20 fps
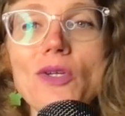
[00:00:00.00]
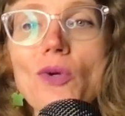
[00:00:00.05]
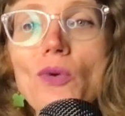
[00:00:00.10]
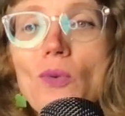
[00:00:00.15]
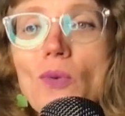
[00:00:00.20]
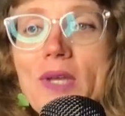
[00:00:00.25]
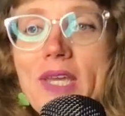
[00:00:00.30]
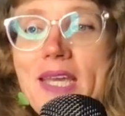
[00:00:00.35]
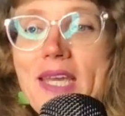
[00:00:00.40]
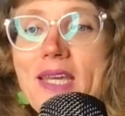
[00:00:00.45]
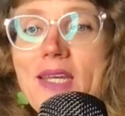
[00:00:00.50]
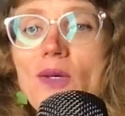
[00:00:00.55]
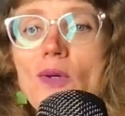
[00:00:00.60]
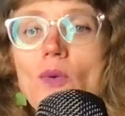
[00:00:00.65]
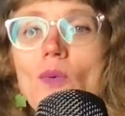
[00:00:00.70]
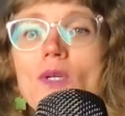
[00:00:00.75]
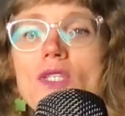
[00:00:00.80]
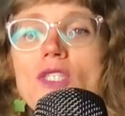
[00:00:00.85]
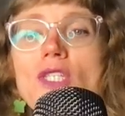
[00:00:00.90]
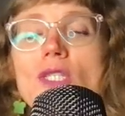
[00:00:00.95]
green,
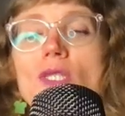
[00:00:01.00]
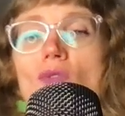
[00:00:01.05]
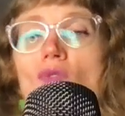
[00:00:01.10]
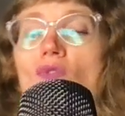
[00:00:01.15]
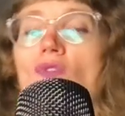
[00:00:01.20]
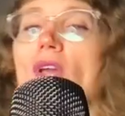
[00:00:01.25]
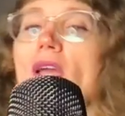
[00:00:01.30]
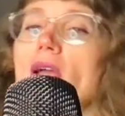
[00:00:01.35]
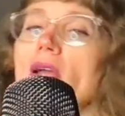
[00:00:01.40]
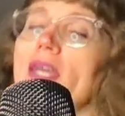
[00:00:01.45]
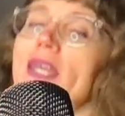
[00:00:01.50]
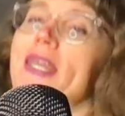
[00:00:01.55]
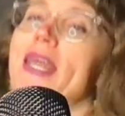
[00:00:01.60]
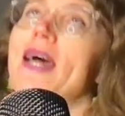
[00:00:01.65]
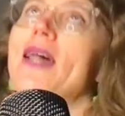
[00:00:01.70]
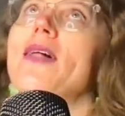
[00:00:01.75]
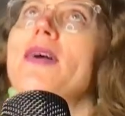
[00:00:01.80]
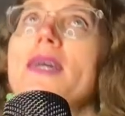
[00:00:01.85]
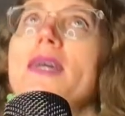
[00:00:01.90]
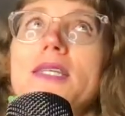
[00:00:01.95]
which is very
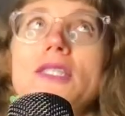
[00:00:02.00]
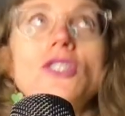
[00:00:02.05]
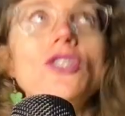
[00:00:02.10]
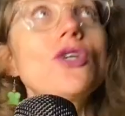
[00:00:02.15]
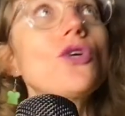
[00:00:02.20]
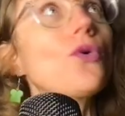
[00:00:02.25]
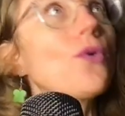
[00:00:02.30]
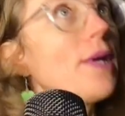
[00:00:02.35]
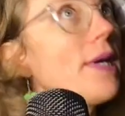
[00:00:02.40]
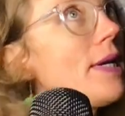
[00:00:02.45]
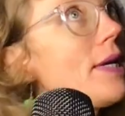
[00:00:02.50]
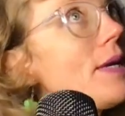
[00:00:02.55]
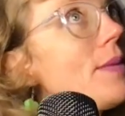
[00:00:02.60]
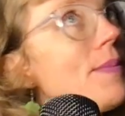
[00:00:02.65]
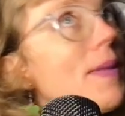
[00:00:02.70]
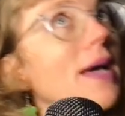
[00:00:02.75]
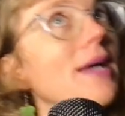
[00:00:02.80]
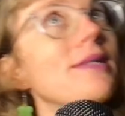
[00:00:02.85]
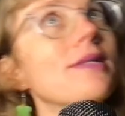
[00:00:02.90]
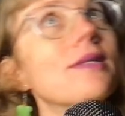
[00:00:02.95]
analogous to green in
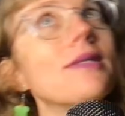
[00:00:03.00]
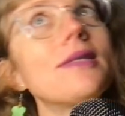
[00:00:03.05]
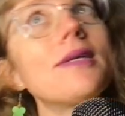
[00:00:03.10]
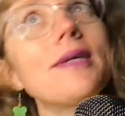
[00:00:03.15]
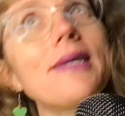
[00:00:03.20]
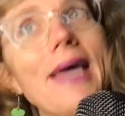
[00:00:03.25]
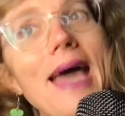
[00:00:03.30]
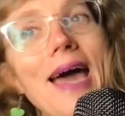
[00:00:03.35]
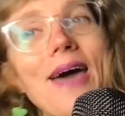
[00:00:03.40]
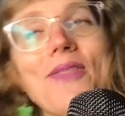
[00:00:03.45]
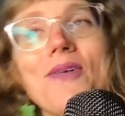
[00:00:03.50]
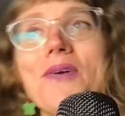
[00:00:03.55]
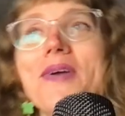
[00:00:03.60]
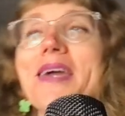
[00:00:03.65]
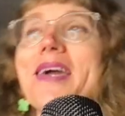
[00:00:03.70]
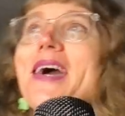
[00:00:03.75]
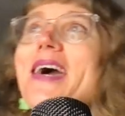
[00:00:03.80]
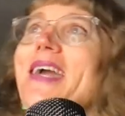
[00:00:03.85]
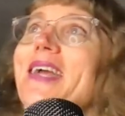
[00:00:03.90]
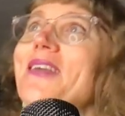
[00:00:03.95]
Magic the
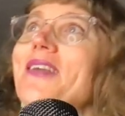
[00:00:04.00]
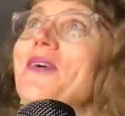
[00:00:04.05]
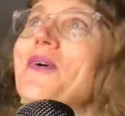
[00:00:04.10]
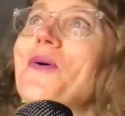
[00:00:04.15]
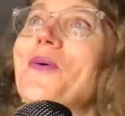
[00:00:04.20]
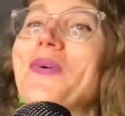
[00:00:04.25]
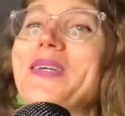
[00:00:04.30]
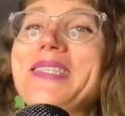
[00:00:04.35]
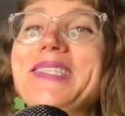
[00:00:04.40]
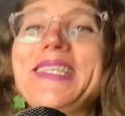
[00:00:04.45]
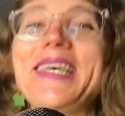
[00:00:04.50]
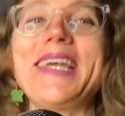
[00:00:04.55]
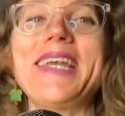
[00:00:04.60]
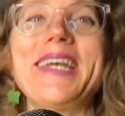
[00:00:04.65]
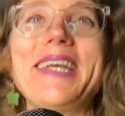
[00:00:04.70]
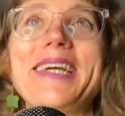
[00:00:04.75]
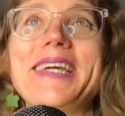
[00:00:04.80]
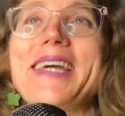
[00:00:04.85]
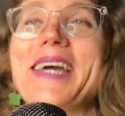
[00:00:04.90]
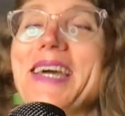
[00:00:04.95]
Gathering. I know we said it
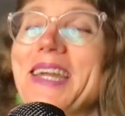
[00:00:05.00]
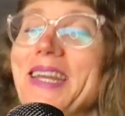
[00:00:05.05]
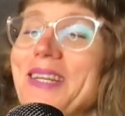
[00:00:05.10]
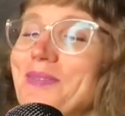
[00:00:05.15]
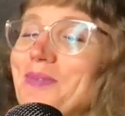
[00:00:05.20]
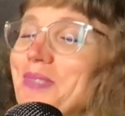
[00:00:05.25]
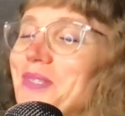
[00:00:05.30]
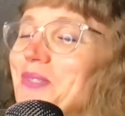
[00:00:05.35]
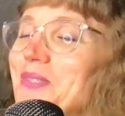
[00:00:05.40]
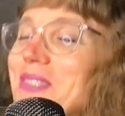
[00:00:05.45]
again, I'm so